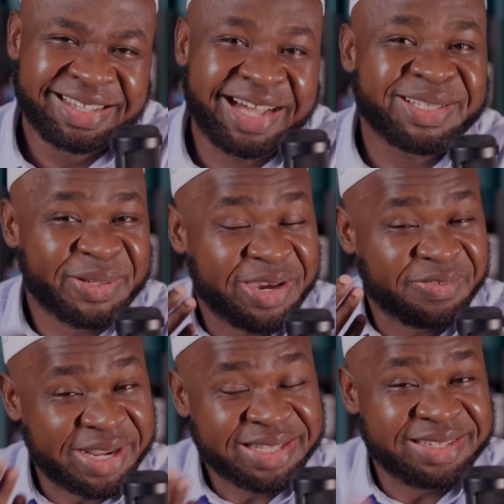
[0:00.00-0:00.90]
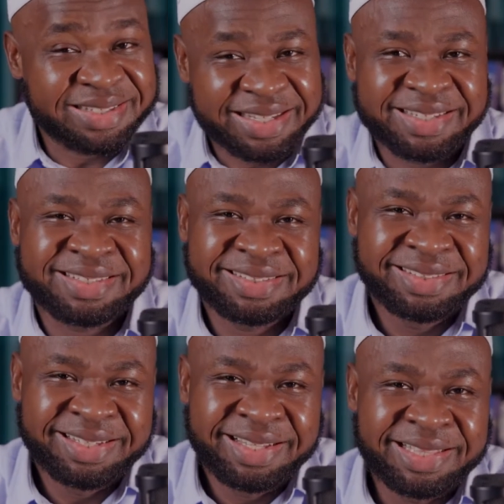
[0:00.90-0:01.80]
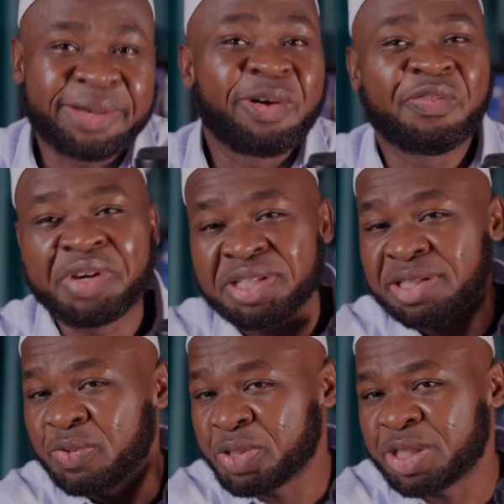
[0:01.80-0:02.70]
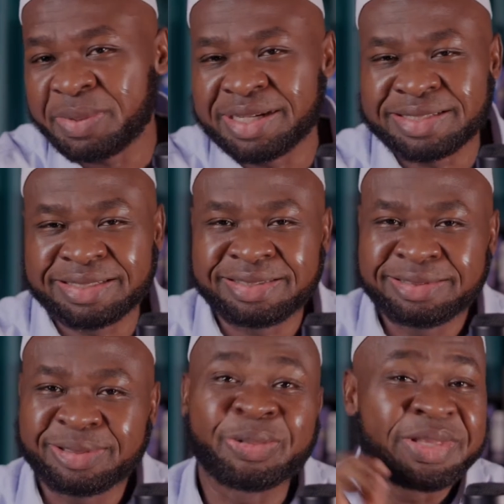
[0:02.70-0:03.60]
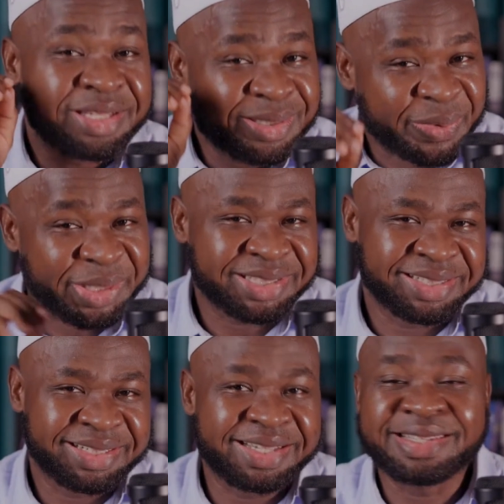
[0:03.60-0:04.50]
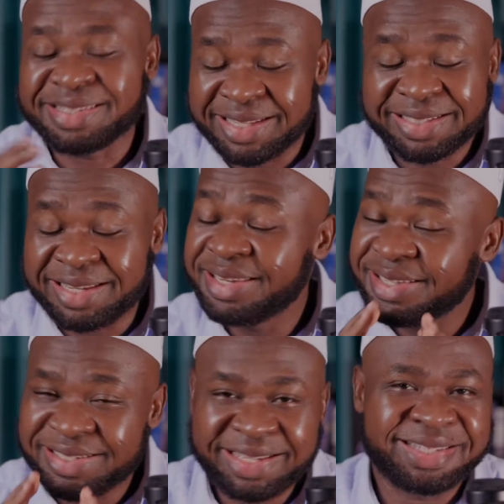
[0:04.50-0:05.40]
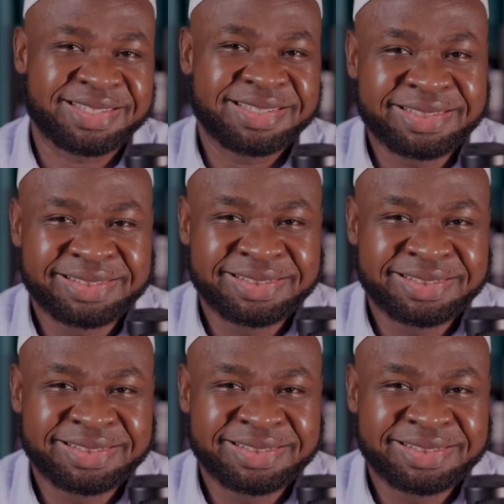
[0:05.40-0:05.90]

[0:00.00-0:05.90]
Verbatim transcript: As you have rightly guessed, the conventional wisdom answer to this question is certainly yes.